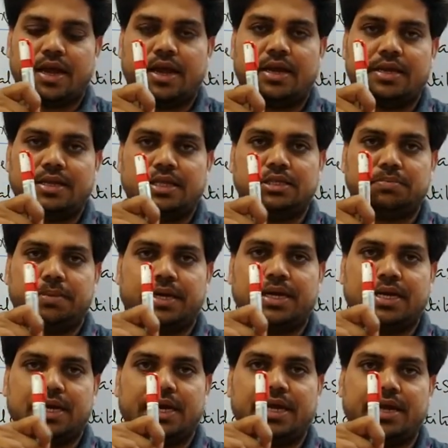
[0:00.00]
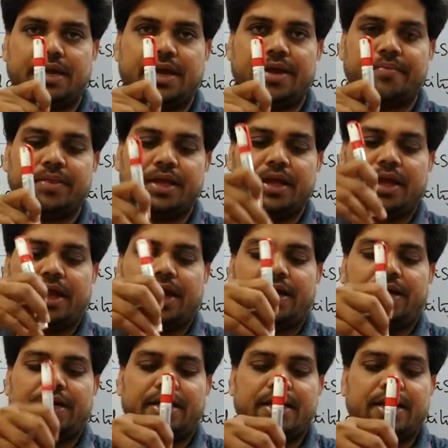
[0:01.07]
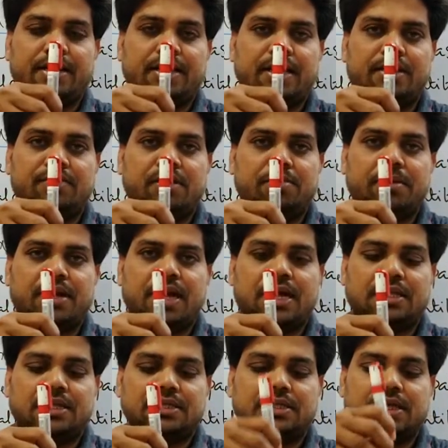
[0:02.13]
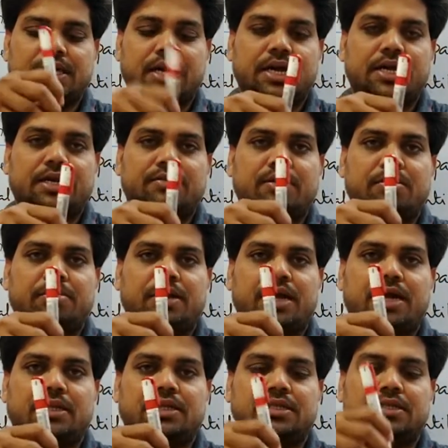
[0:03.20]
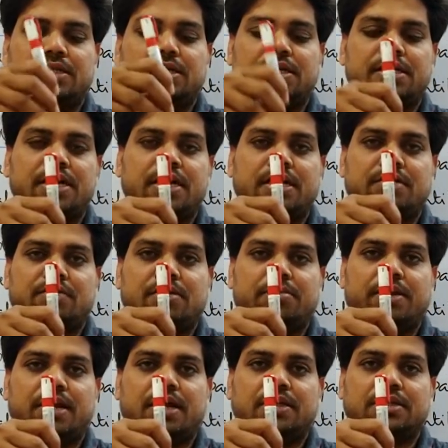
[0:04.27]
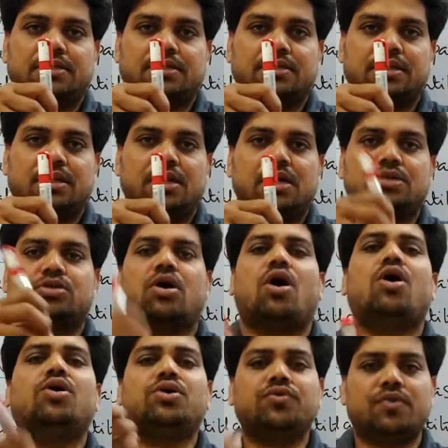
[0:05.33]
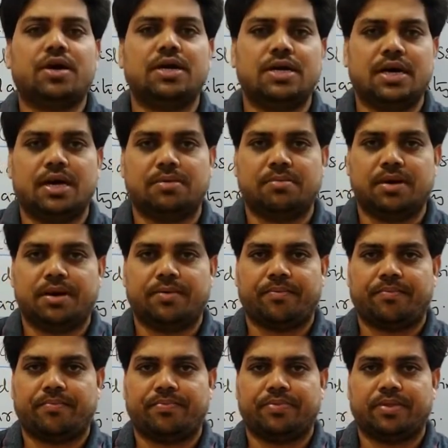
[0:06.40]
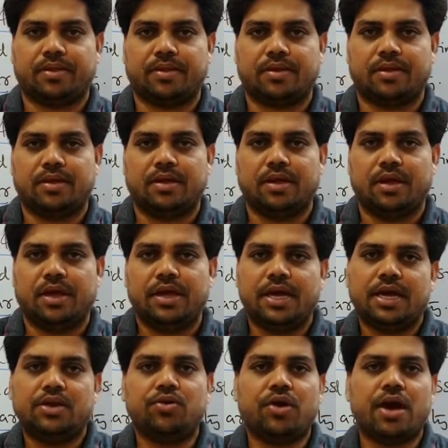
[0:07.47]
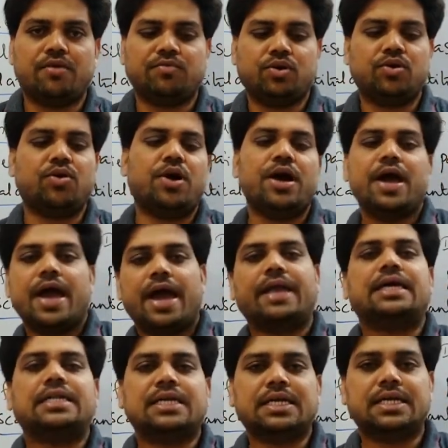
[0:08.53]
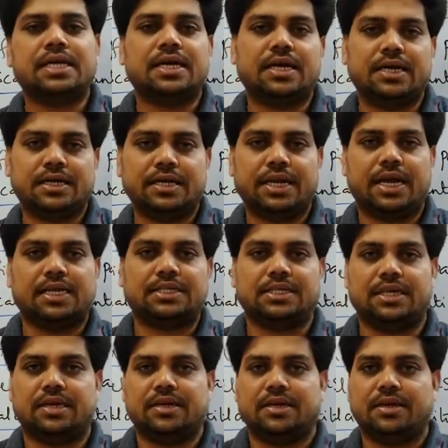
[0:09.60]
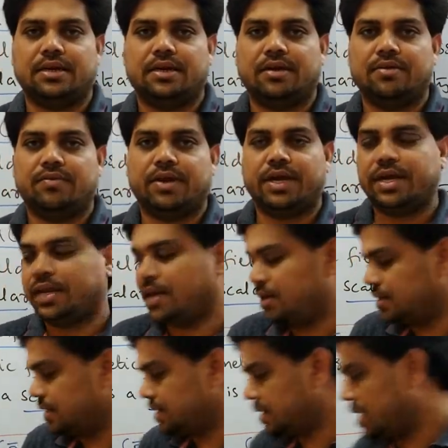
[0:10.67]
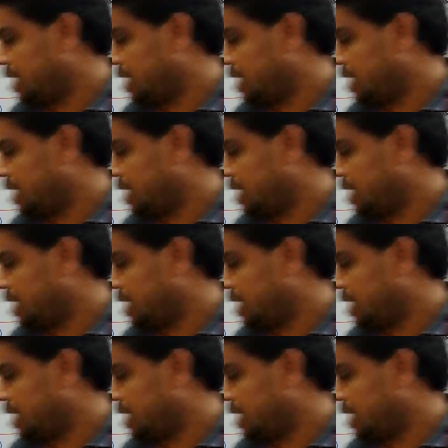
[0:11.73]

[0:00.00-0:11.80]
at this particular area, and here it will be like this, here it will be like this, here it will be like this. So outward normal. Here you have no another direction for area, just